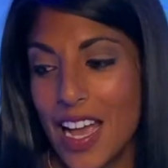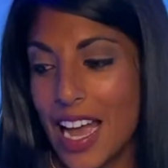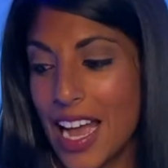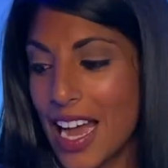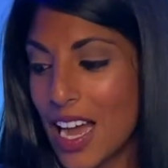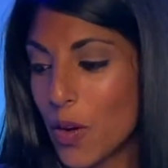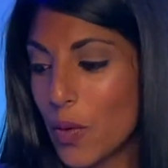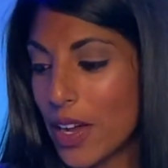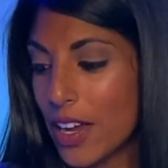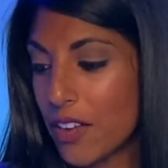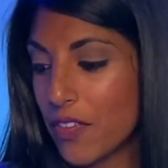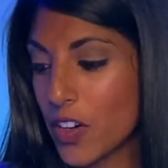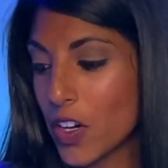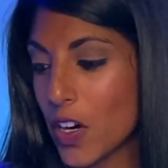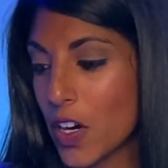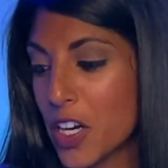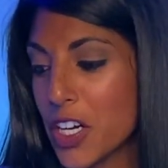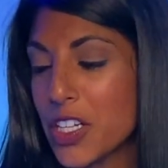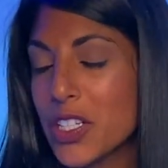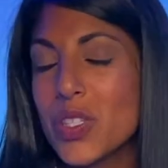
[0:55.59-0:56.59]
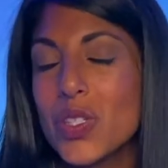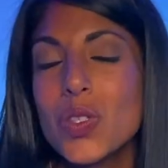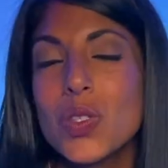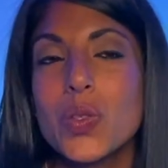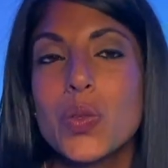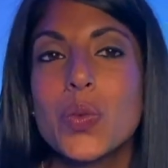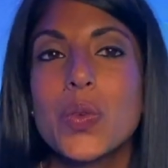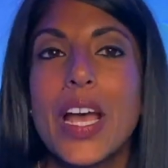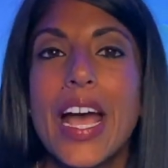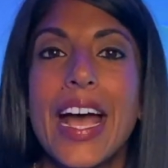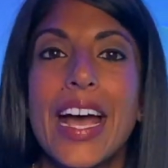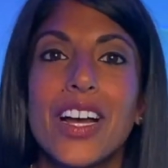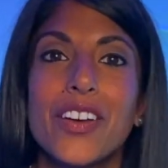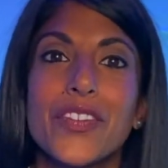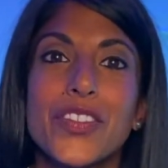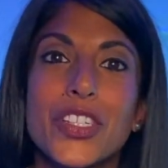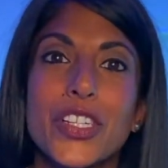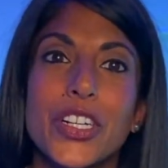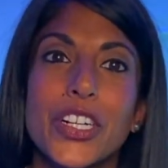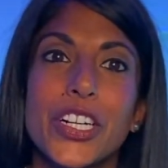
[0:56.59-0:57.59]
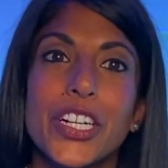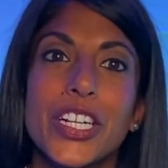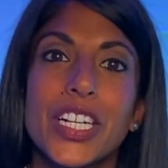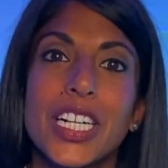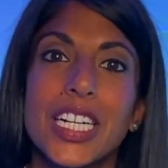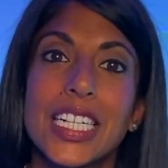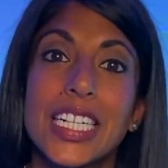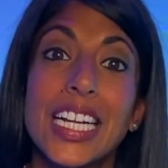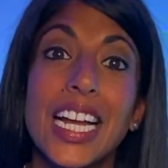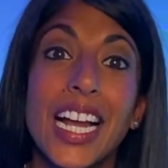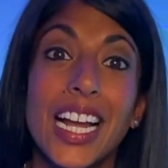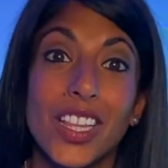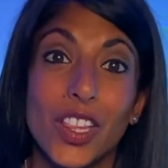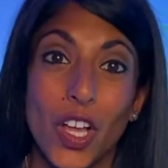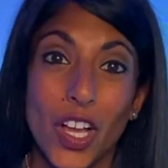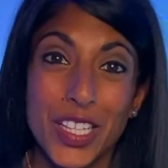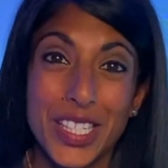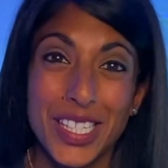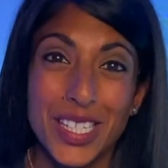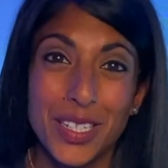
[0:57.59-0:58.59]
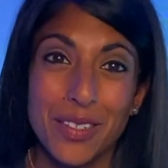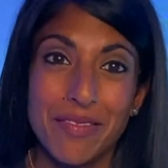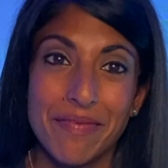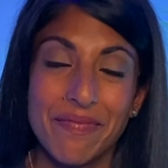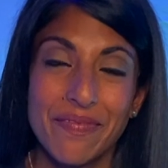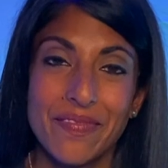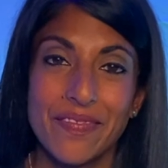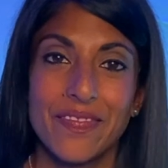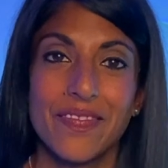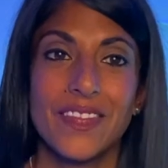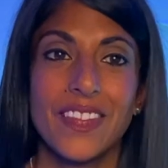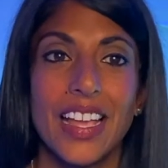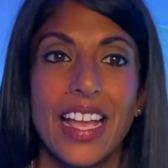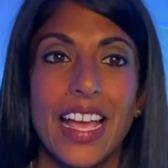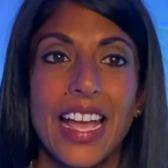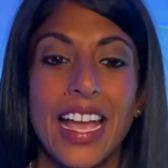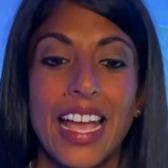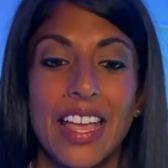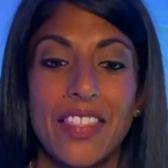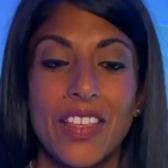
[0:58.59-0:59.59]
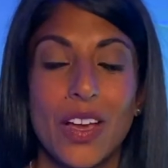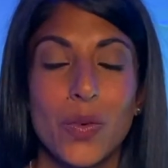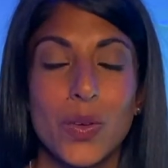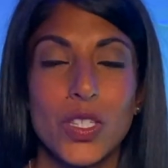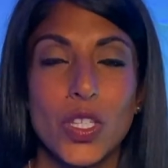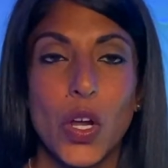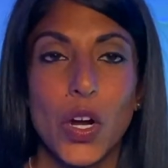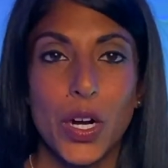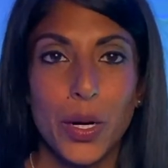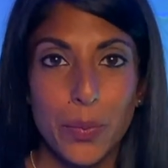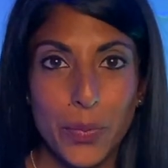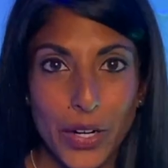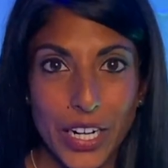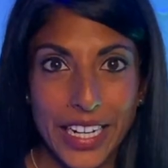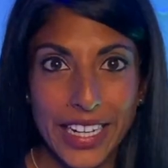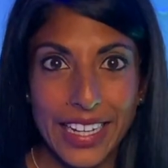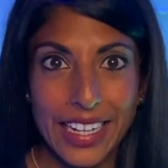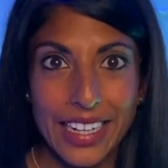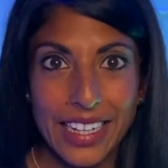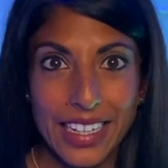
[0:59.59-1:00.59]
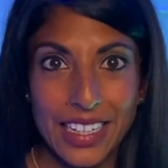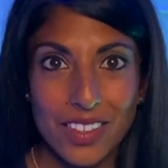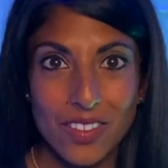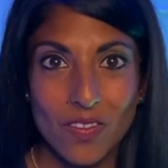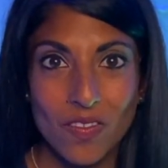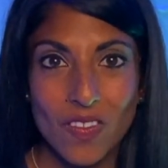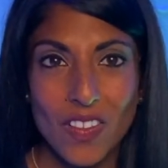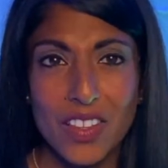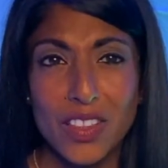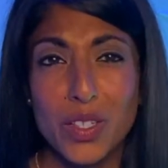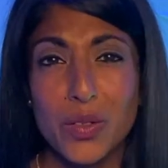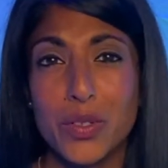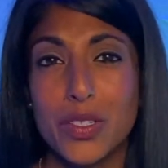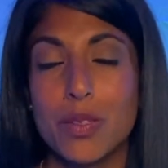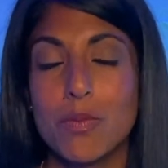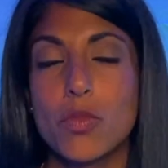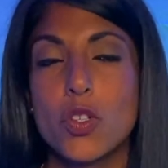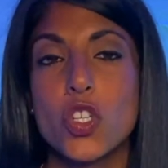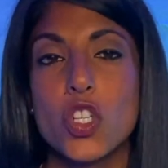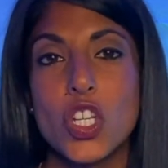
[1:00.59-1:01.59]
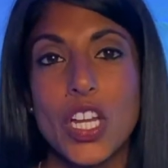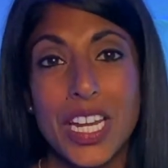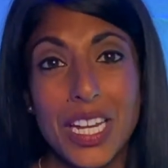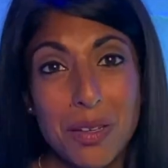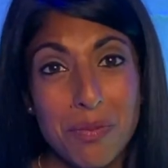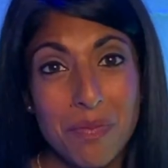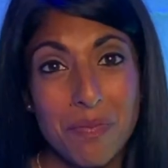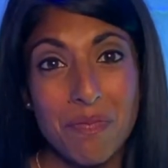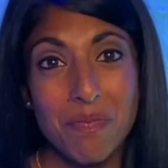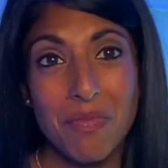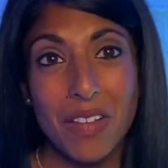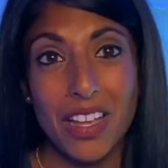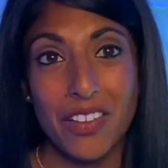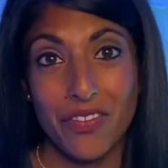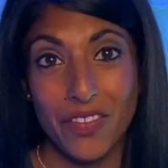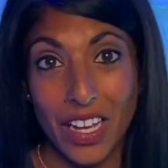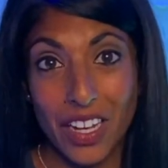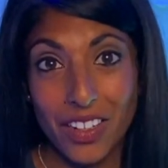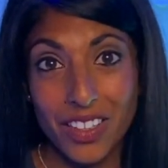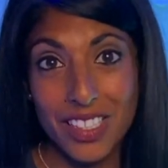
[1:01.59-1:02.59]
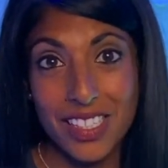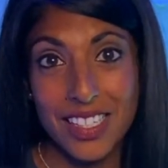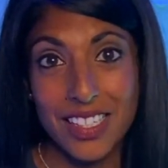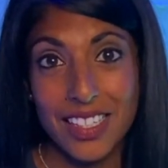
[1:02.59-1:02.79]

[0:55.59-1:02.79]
However, soon after, I lost them. And that was heartbreaking. There was some shame I felt,